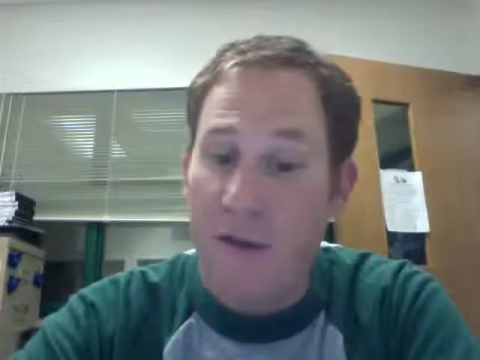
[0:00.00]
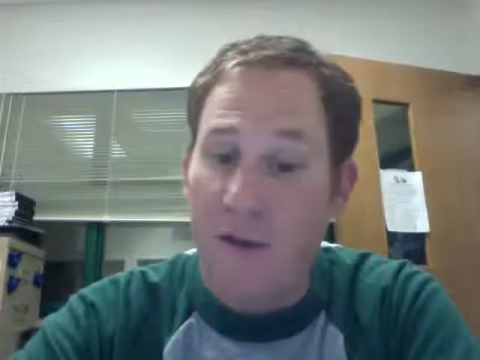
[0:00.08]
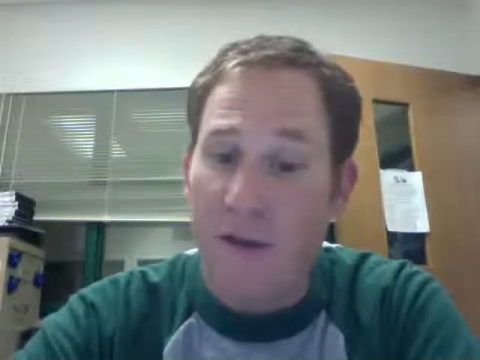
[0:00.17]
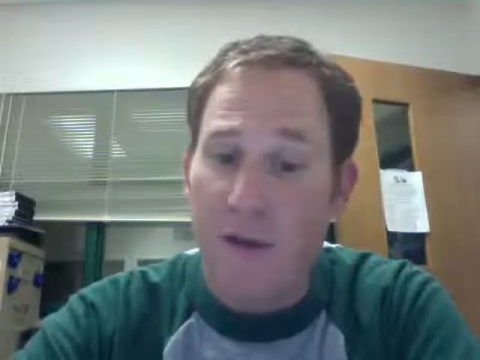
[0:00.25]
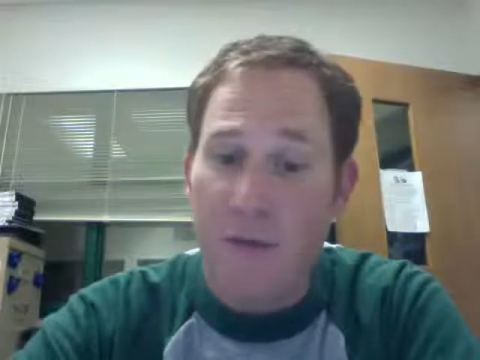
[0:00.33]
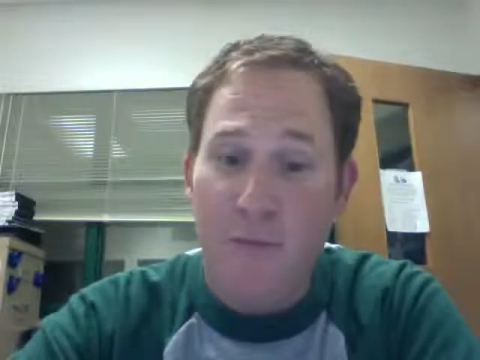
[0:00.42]

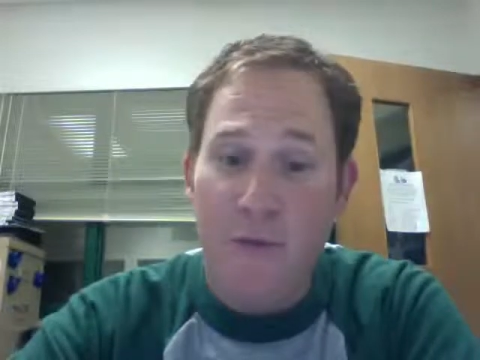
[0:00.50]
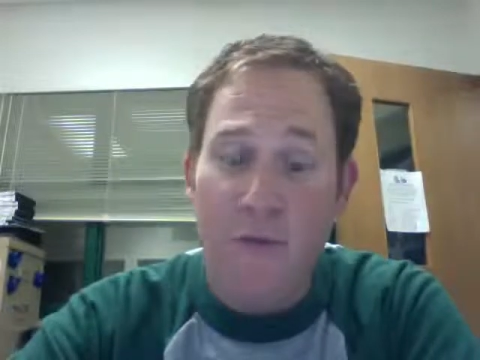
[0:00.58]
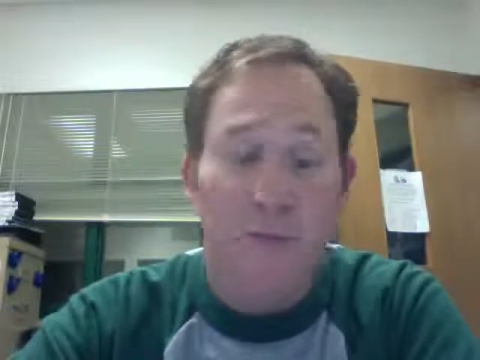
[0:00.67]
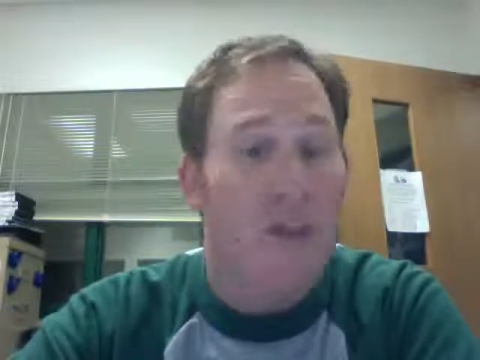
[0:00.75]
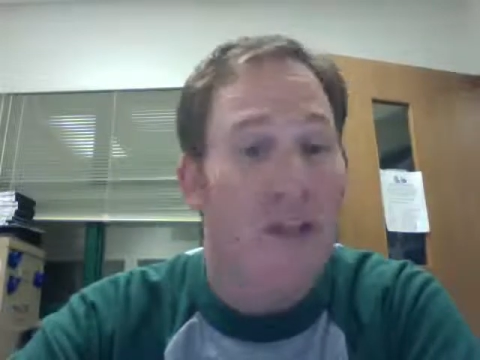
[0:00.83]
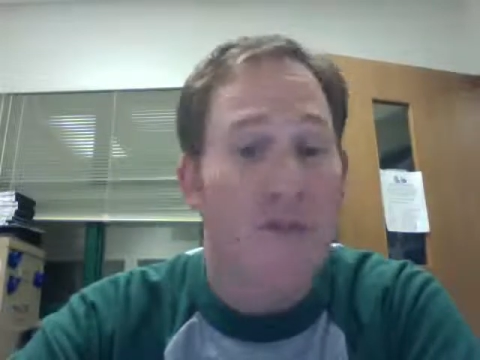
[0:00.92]
If
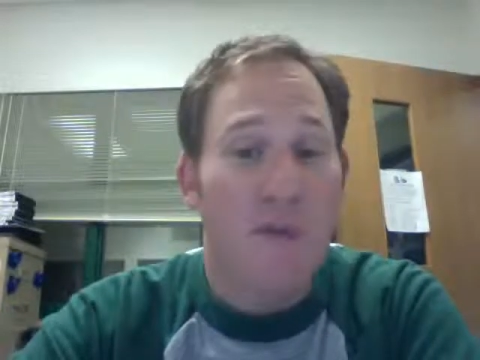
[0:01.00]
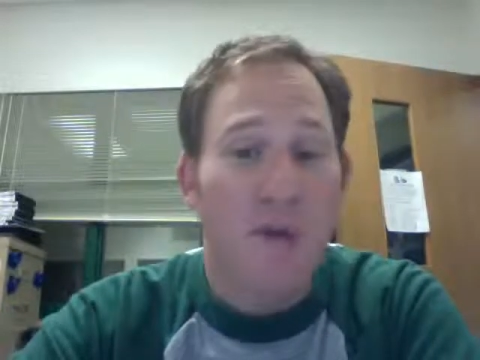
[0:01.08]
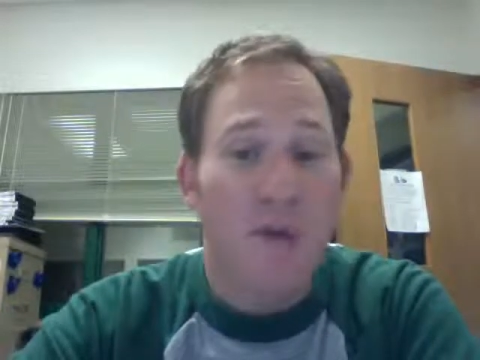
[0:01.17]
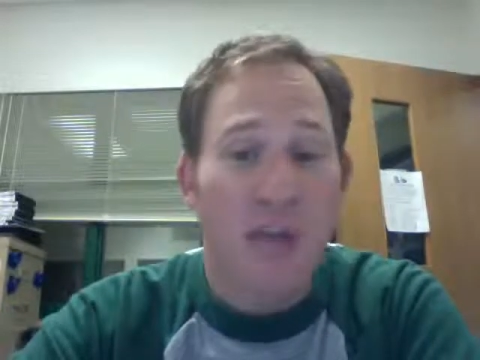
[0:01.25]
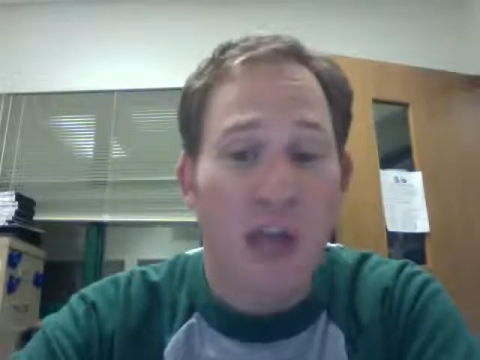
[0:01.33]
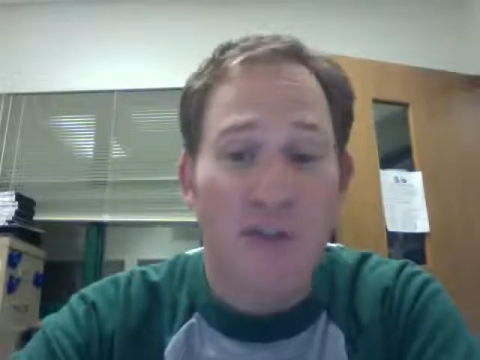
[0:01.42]
you believe the
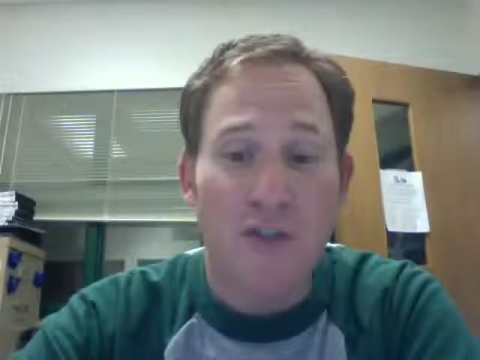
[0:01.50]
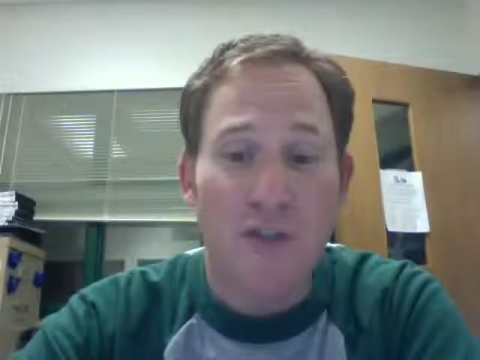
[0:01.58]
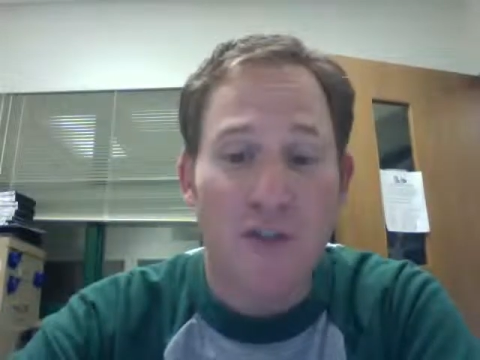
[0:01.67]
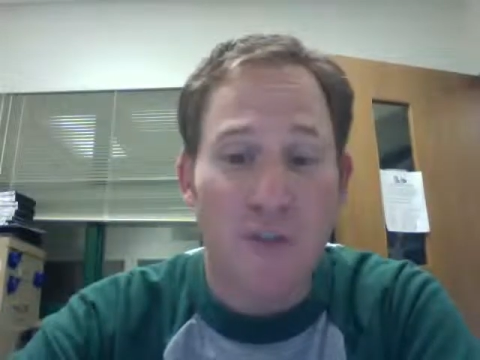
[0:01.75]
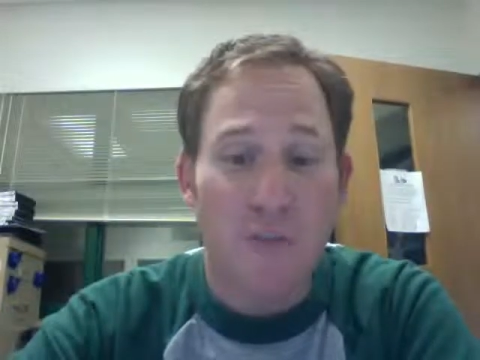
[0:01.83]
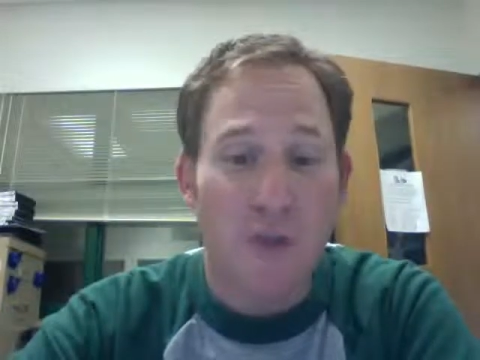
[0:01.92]

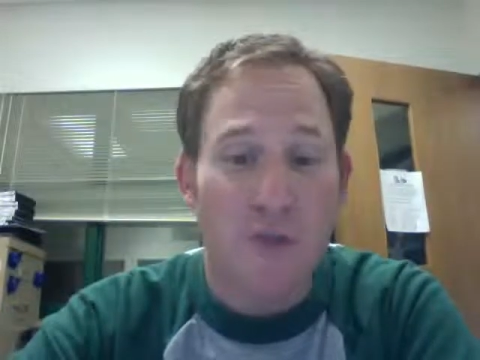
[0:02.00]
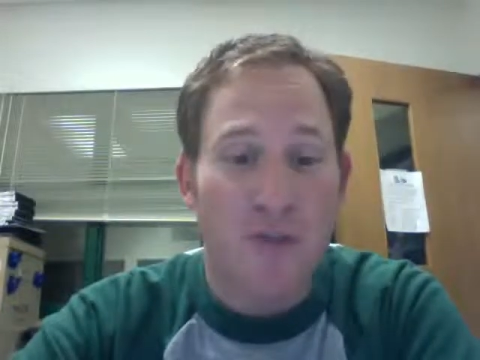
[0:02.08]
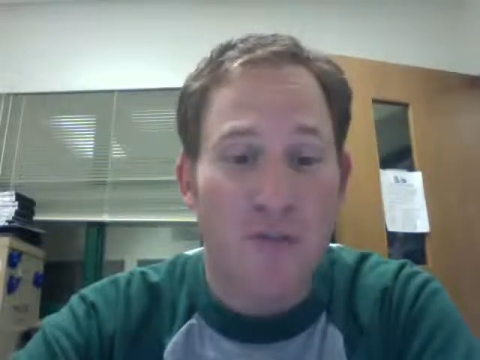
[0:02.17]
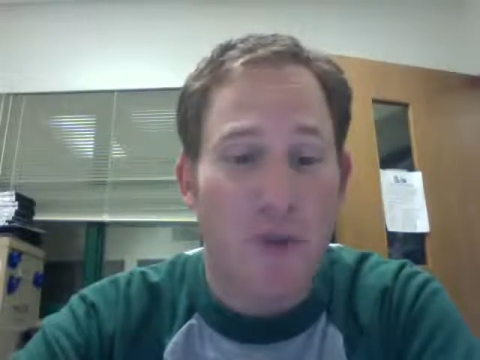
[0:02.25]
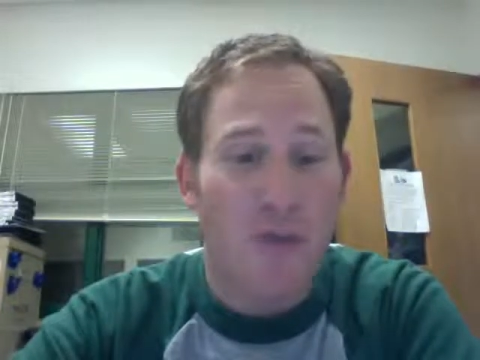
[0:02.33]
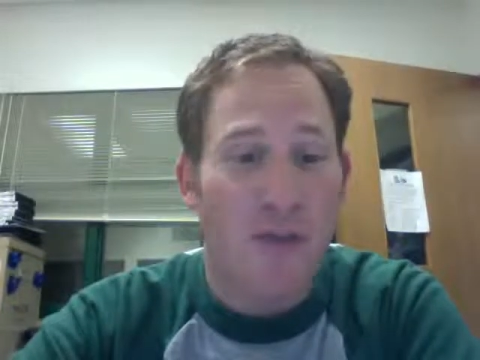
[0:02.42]
projections, they're both
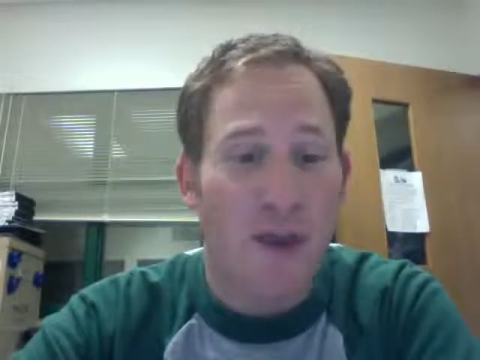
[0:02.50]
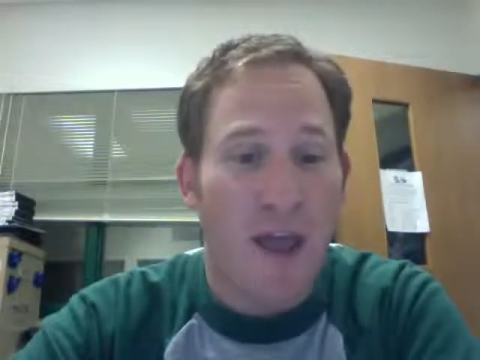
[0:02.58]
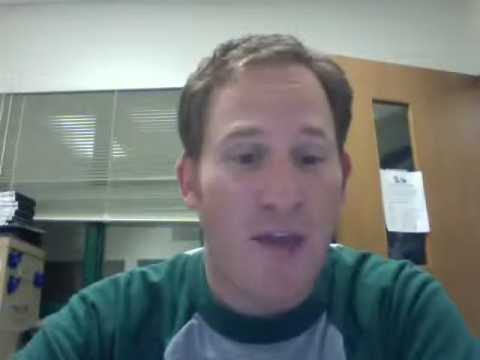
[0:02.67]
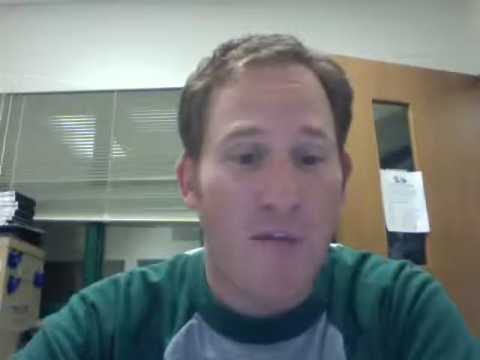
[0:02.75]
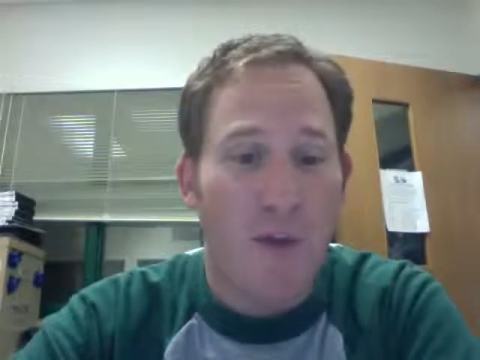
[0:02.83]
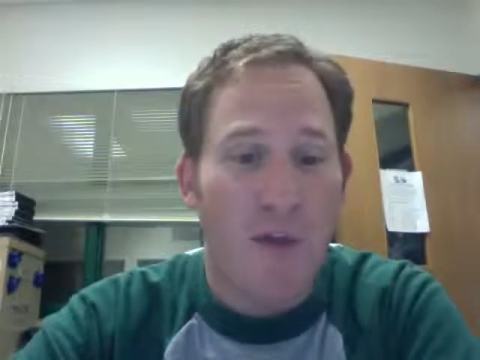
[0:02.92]
going to
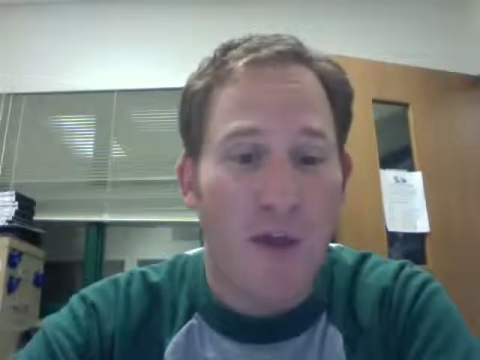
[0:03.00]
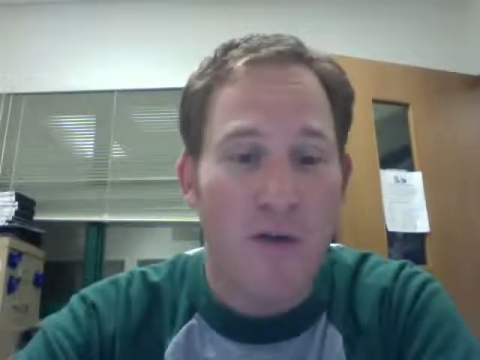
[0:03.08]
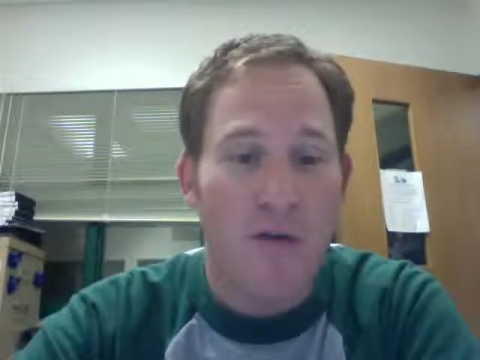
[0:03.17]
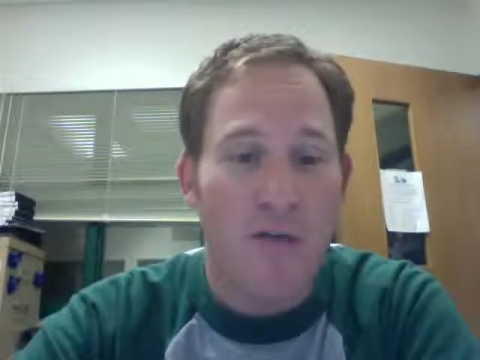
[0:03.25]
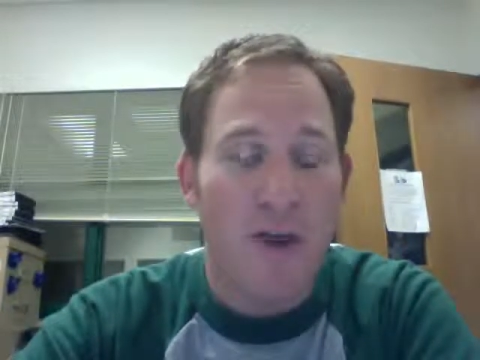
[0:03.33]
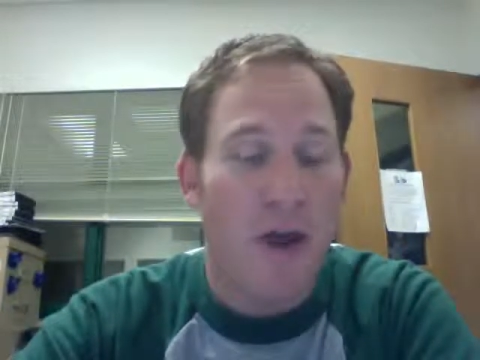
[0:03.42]
have more than
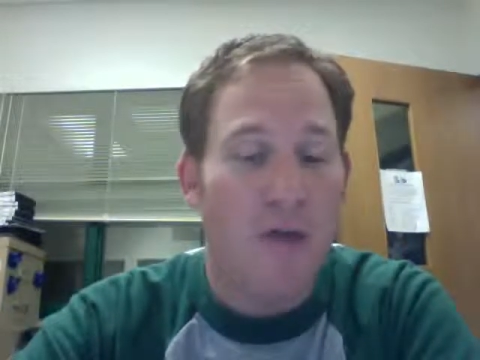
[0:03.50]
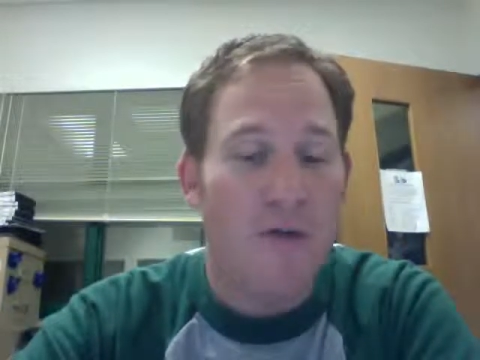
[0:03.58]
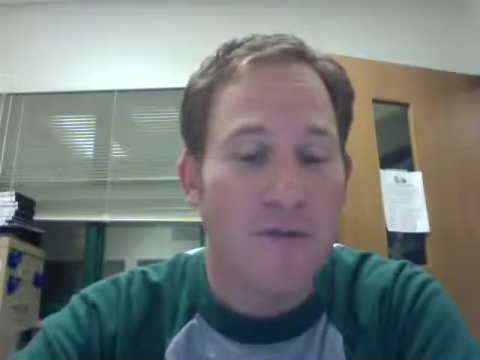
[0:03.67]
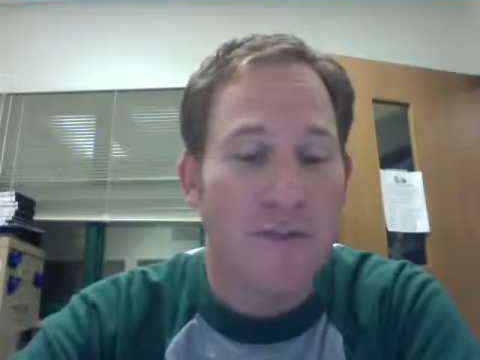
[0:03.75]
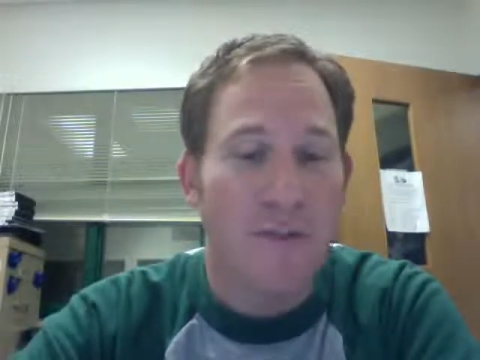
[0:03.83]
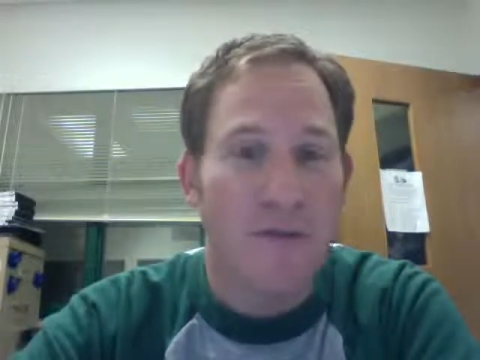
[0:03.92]

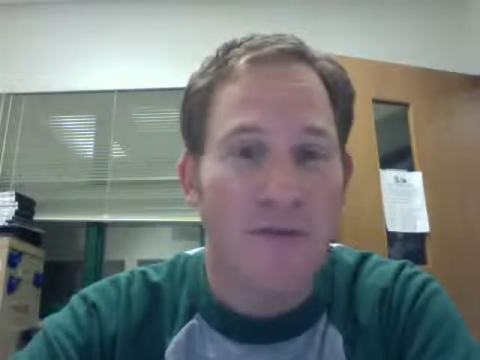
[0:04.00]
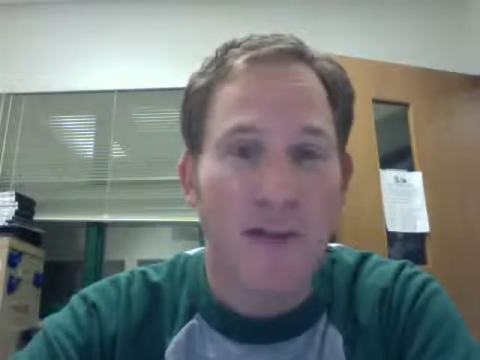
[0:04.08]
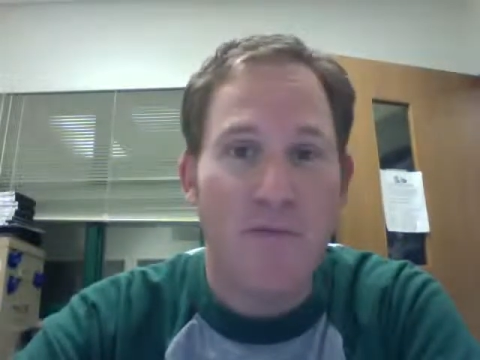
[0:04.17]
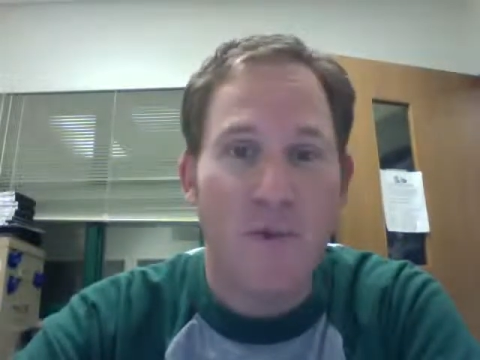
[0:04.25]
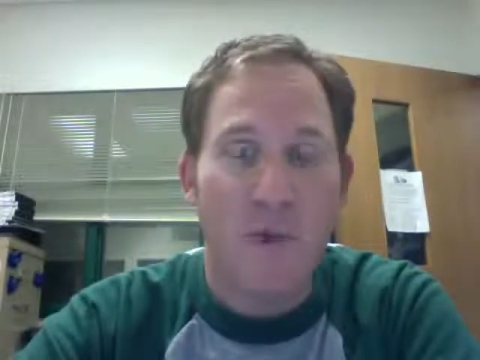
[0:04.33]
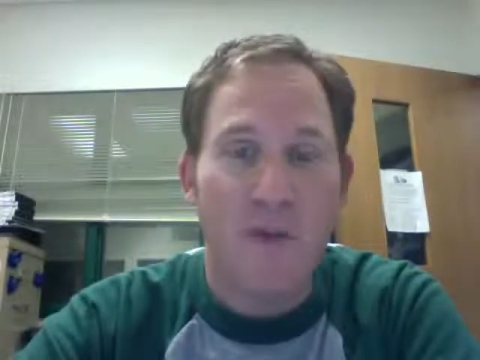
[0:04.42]

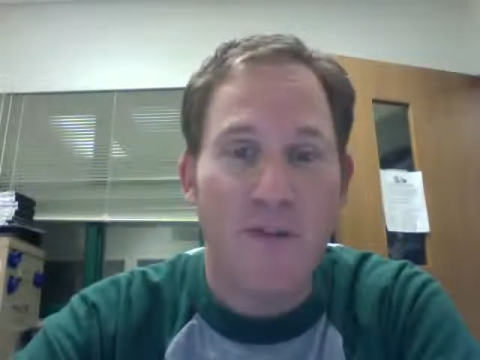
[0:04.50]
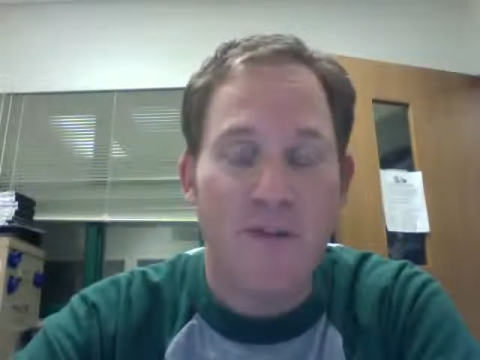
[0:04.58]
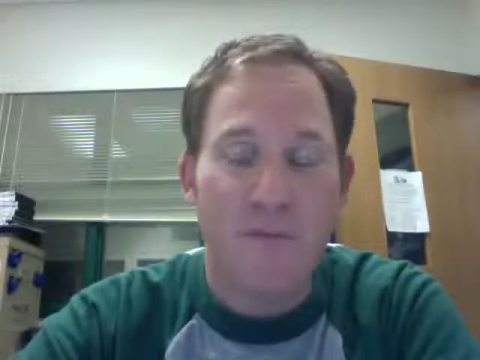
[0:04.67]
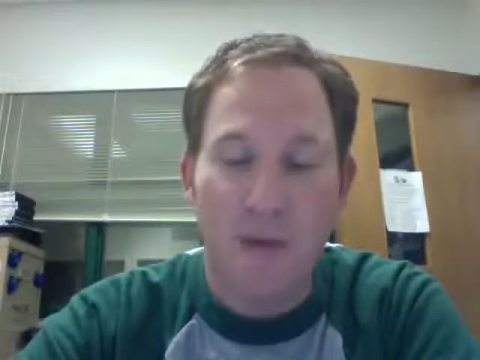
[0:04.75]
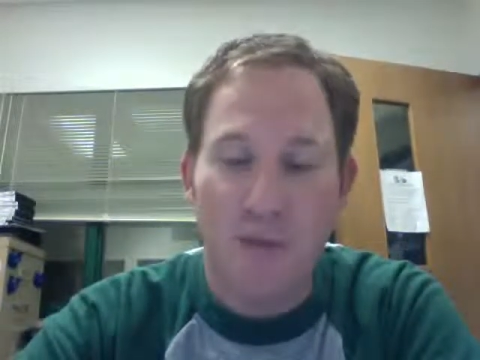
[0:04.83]
175 points.